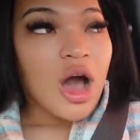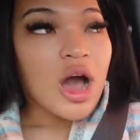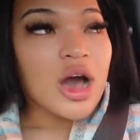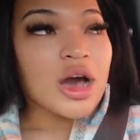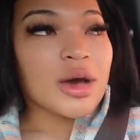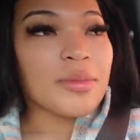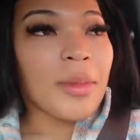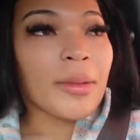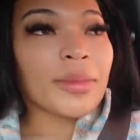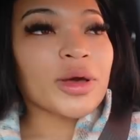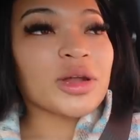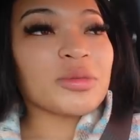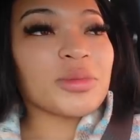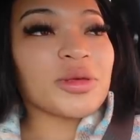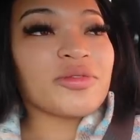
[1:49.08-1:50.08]
um, i'm
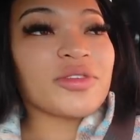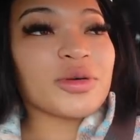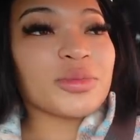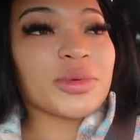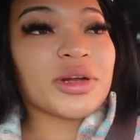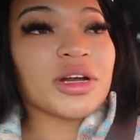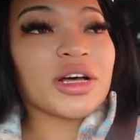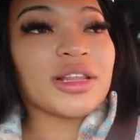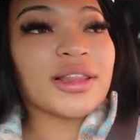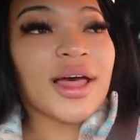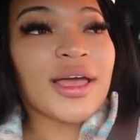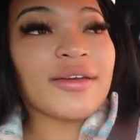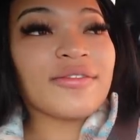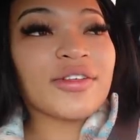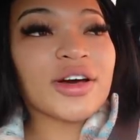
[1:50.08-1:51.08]
gonna be filming a
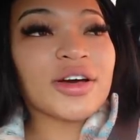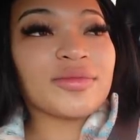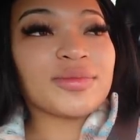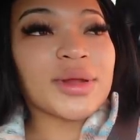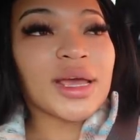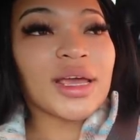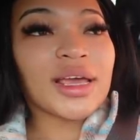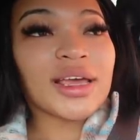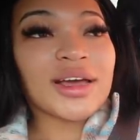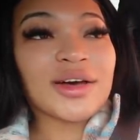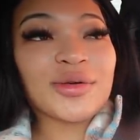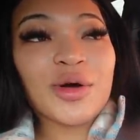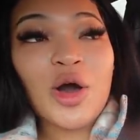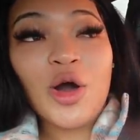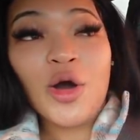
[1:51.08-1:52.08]
life update
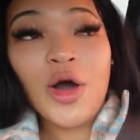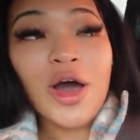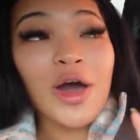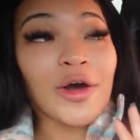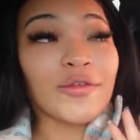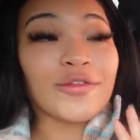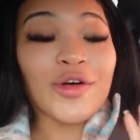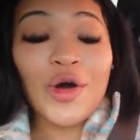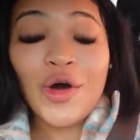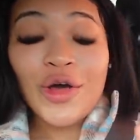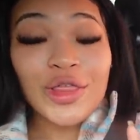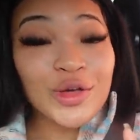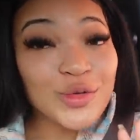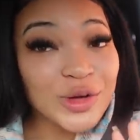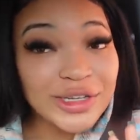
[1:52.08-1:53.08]
of, of all
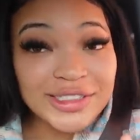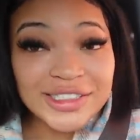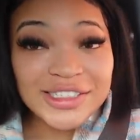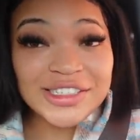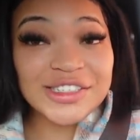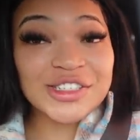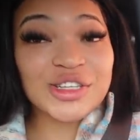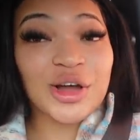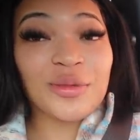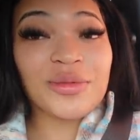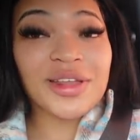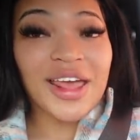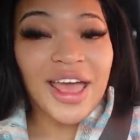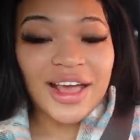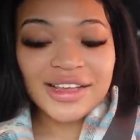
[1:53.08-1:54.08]
the questions y'all
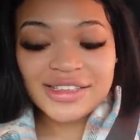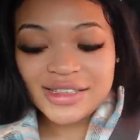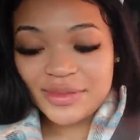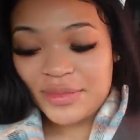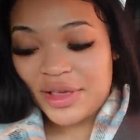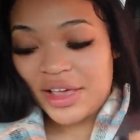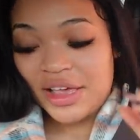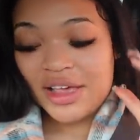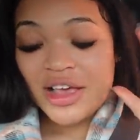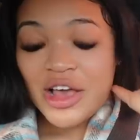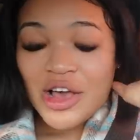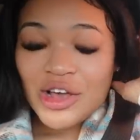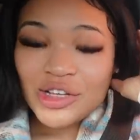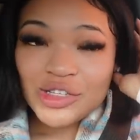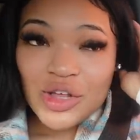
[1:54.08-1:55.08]
been asking me
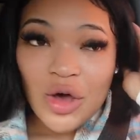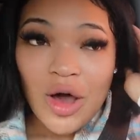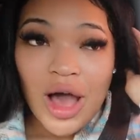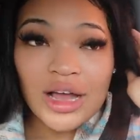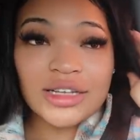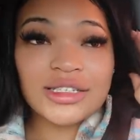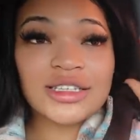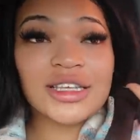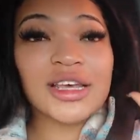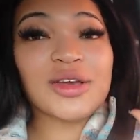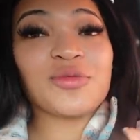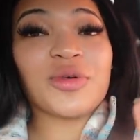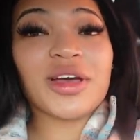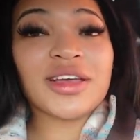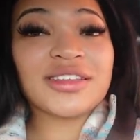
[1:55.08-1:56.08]
so i just
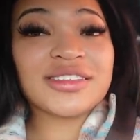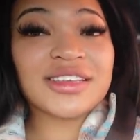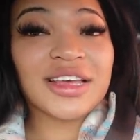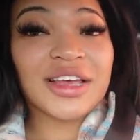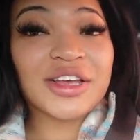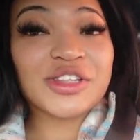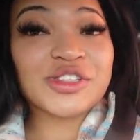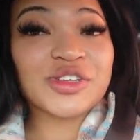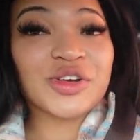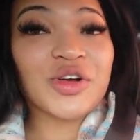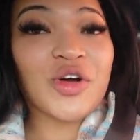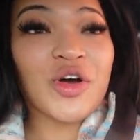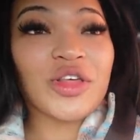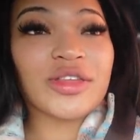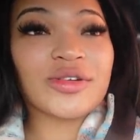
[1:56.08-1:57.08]
can't wait to answer
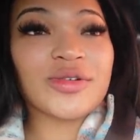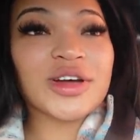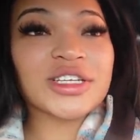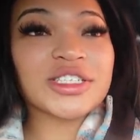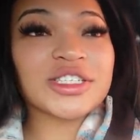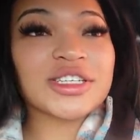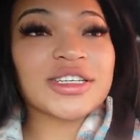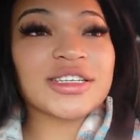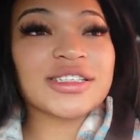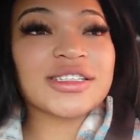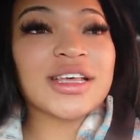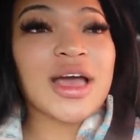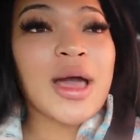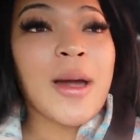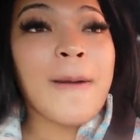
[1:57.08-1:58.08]
all the
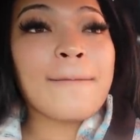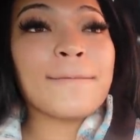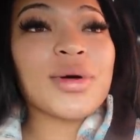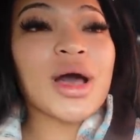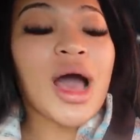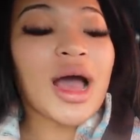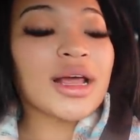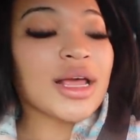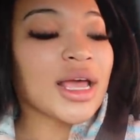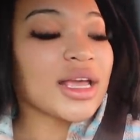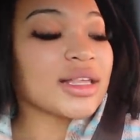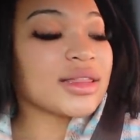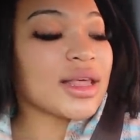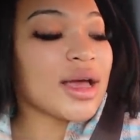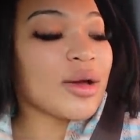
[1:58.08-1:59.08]
questions but i
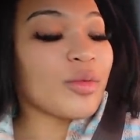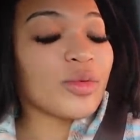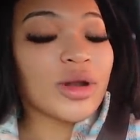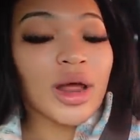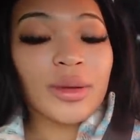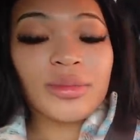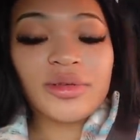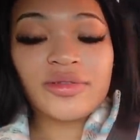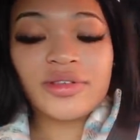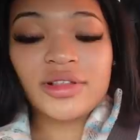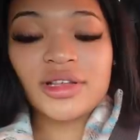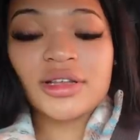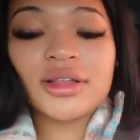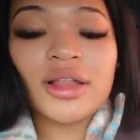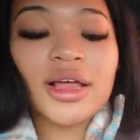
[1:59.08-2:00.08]
hate that when i be
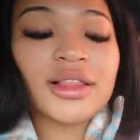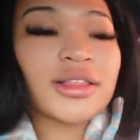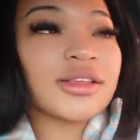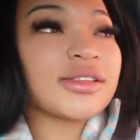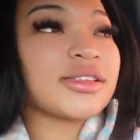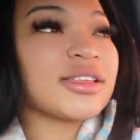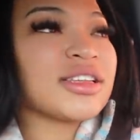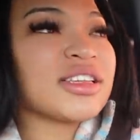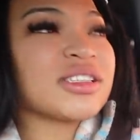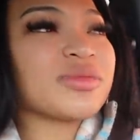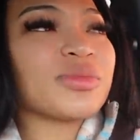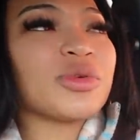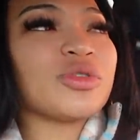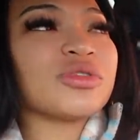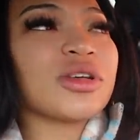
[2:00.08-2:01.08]
feeling like this in these
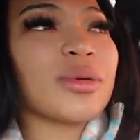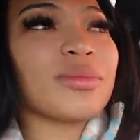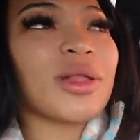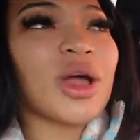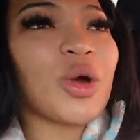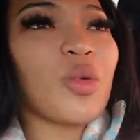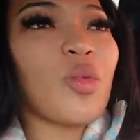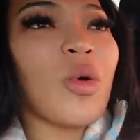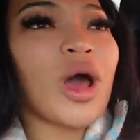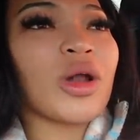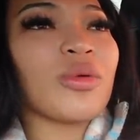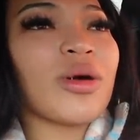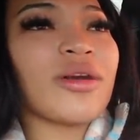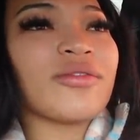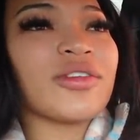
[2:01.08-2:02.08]
moods i'm like why
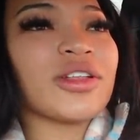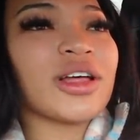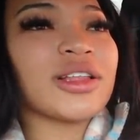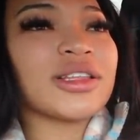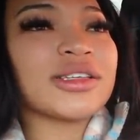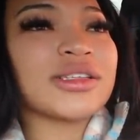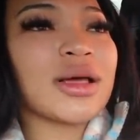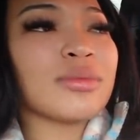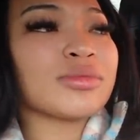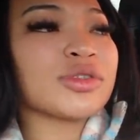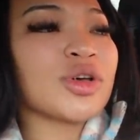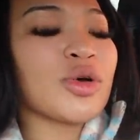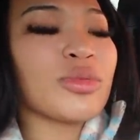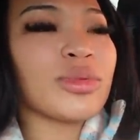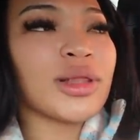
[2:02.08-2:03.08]
do i feel like this i'm
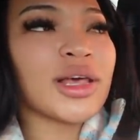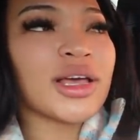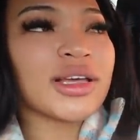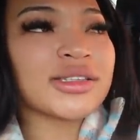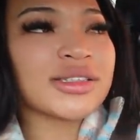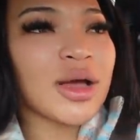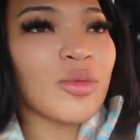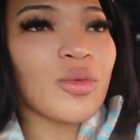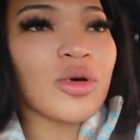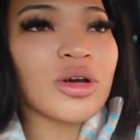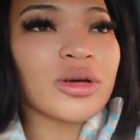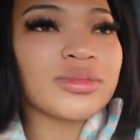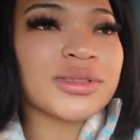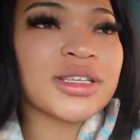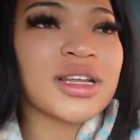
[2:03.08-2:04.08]
so blessed i
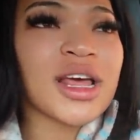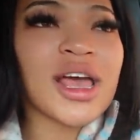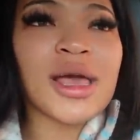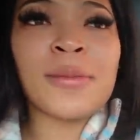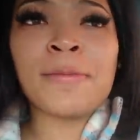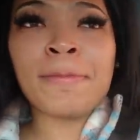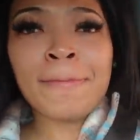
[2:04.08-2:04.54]
woke up today